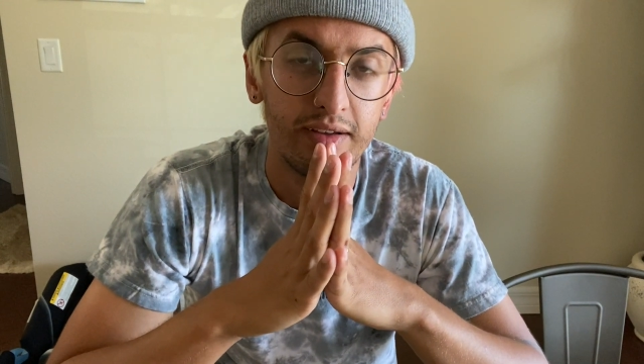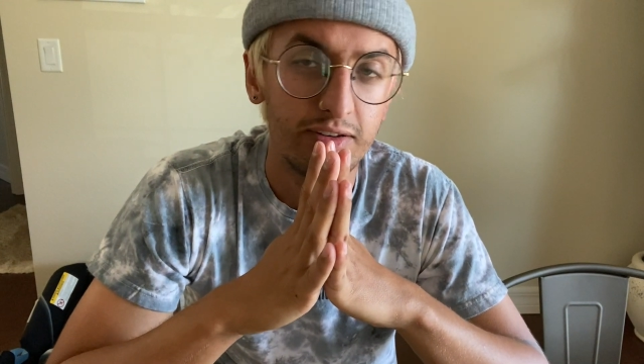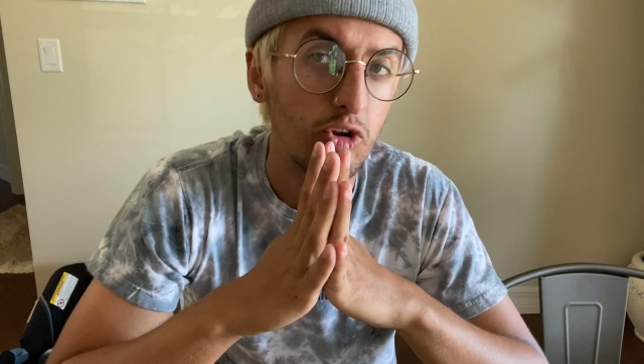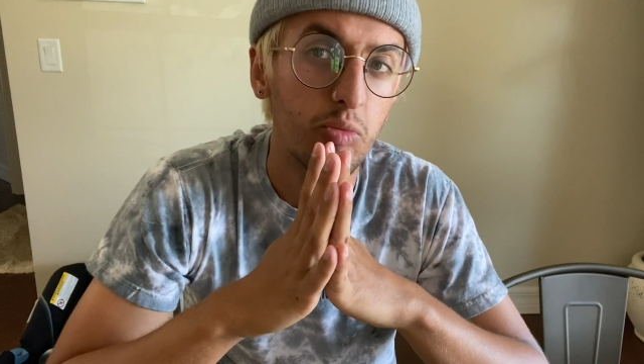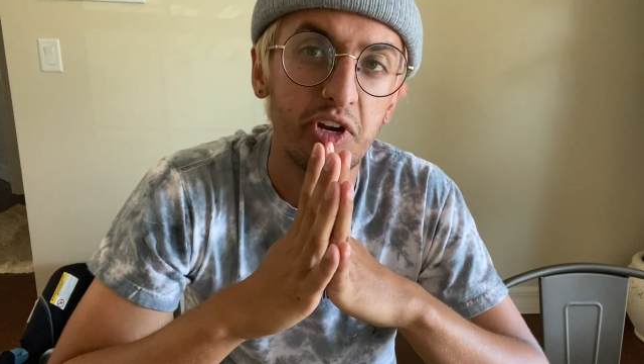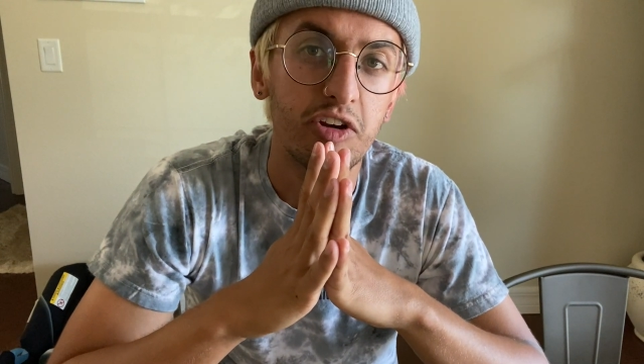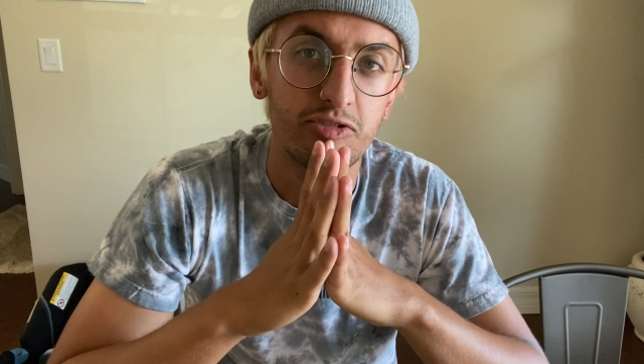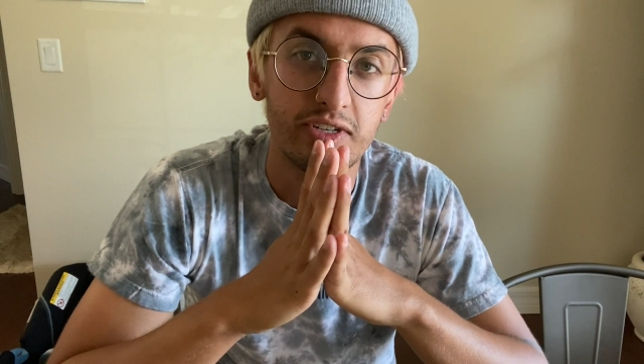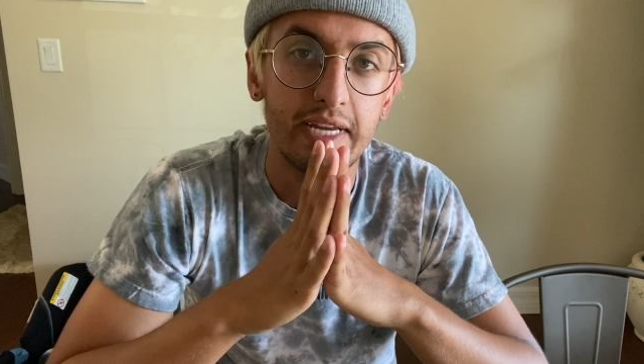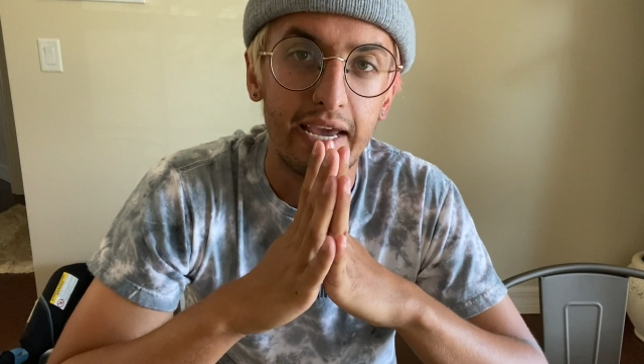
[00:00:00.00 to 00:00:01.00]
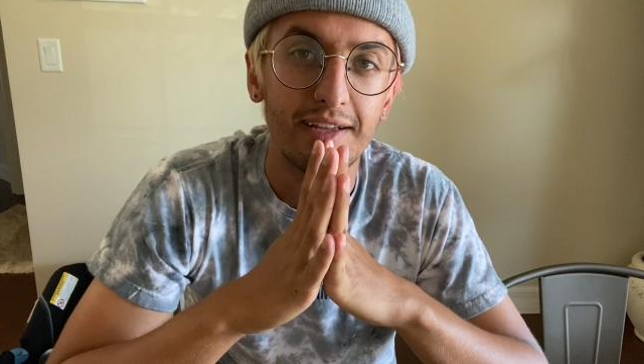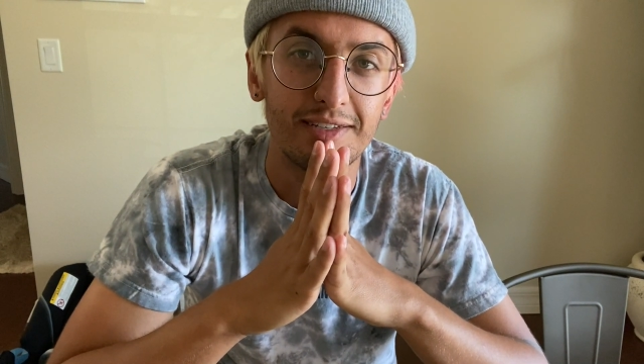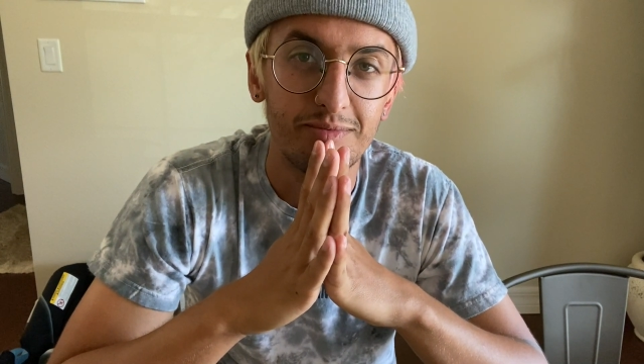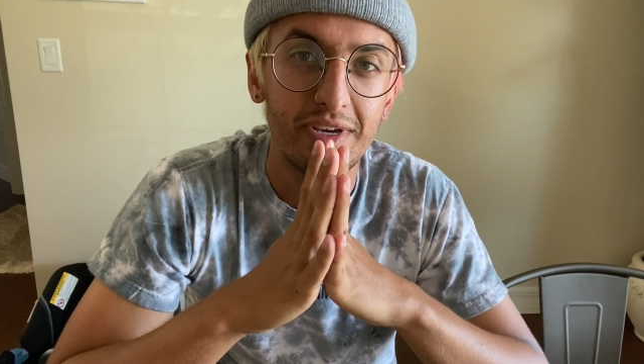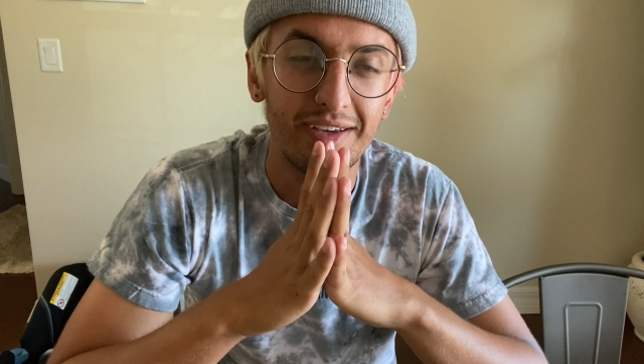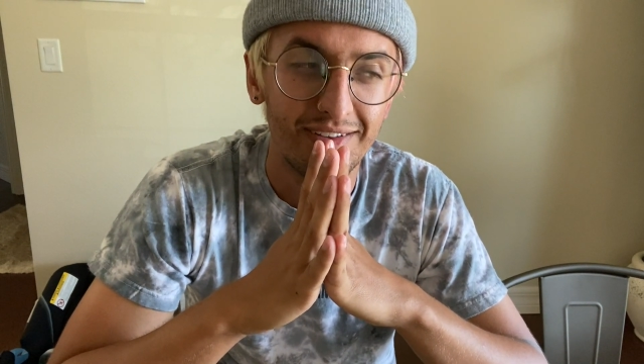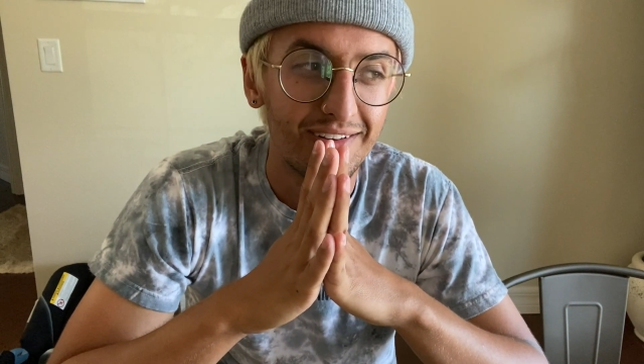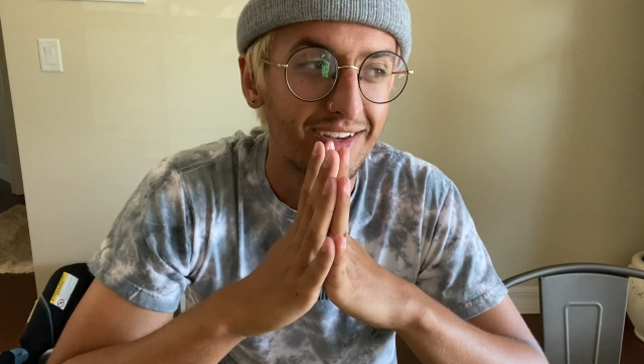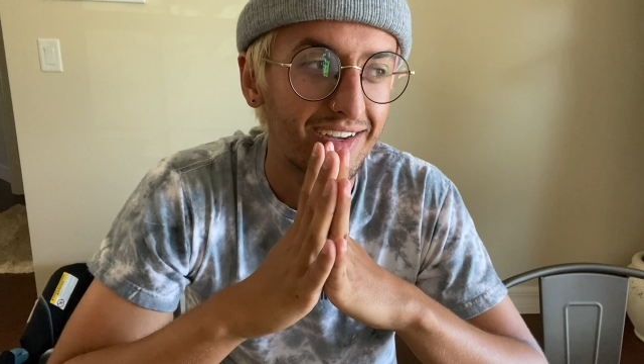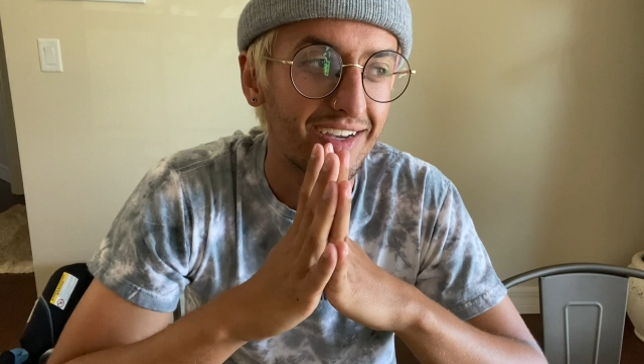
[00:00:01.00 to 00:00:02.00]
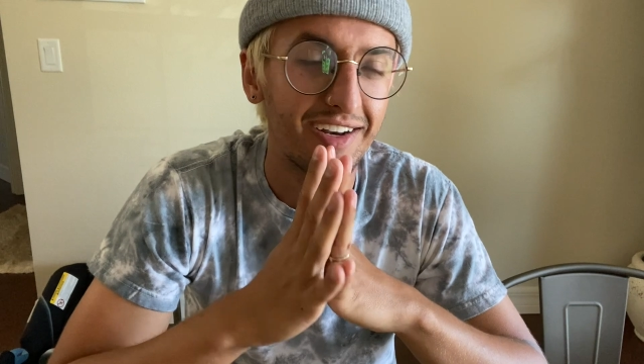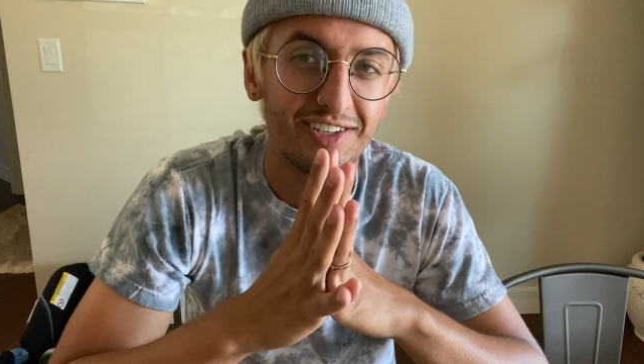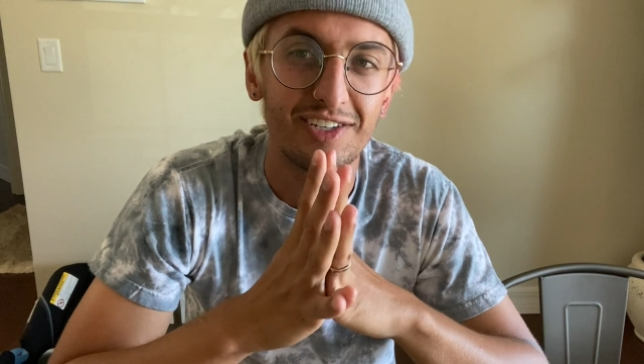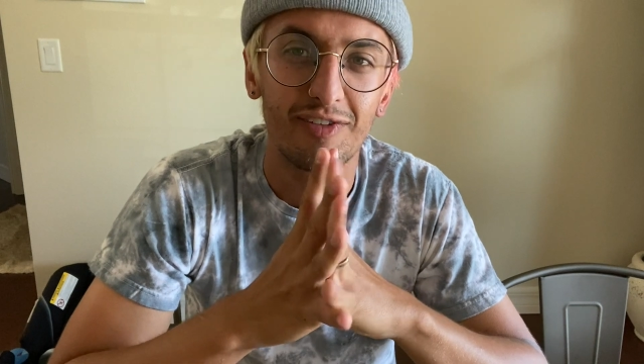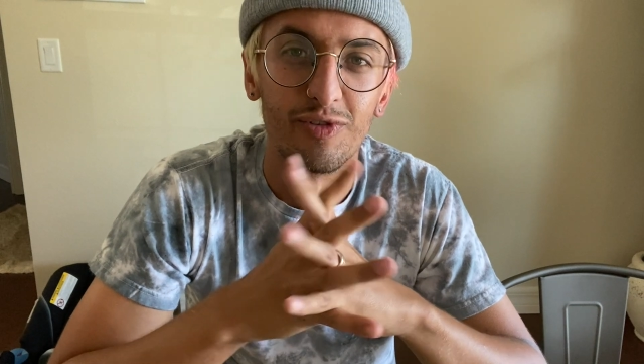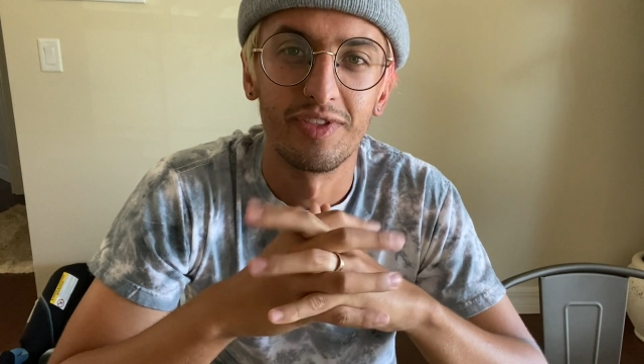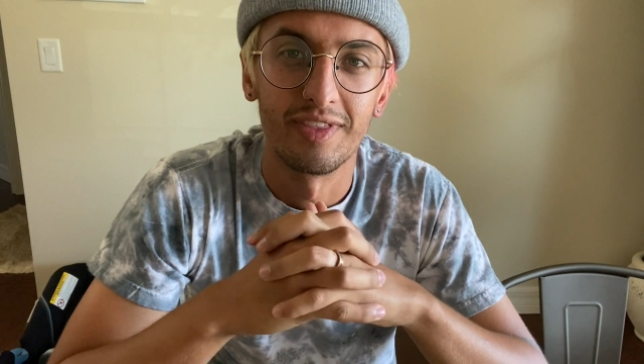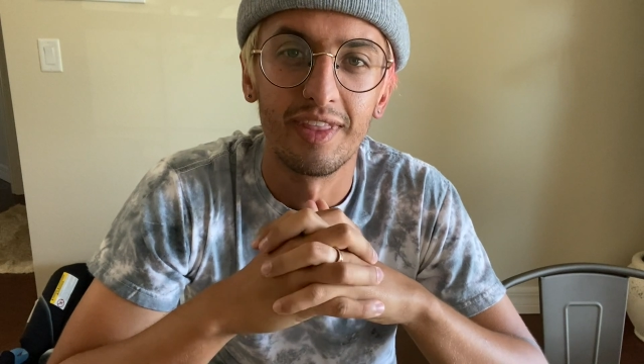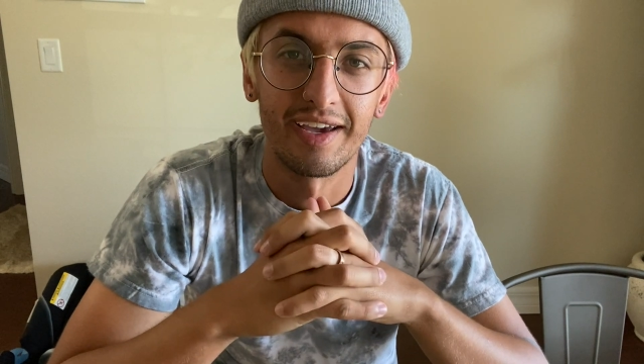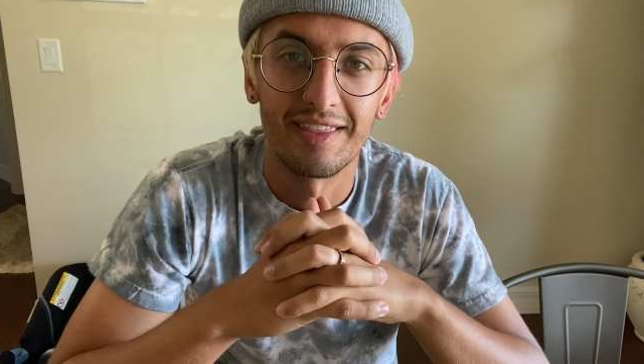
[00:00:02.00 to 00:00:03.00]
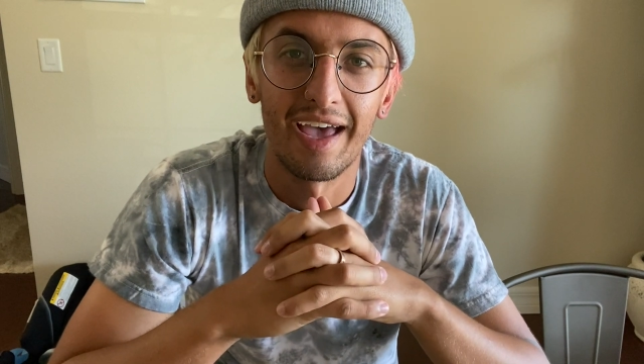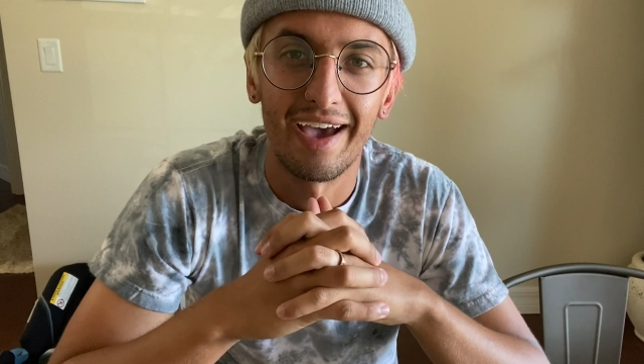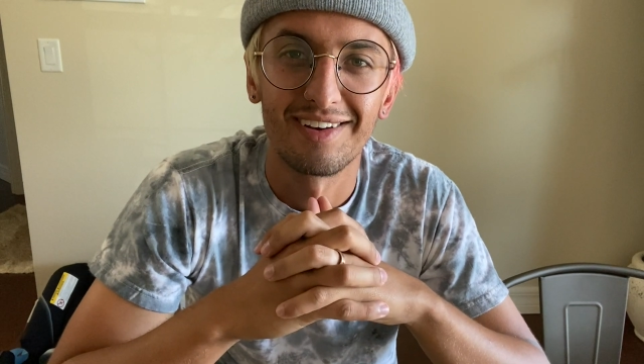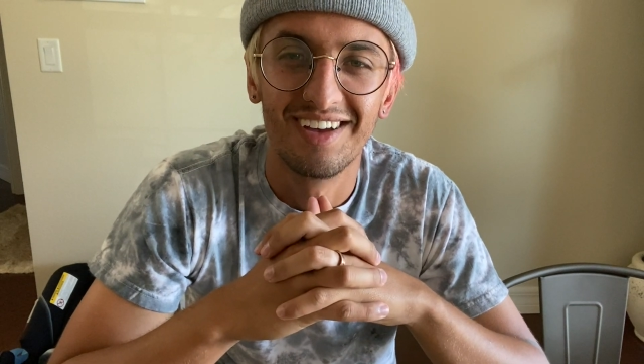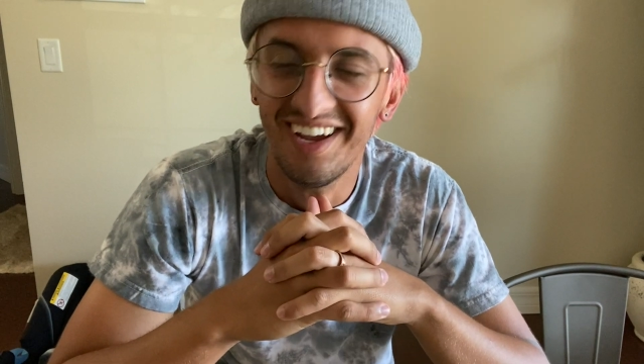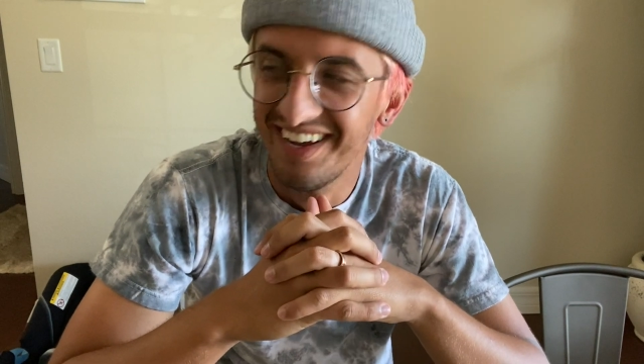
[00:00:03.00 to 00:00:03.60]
nobody understands me, kind of stuff with like that.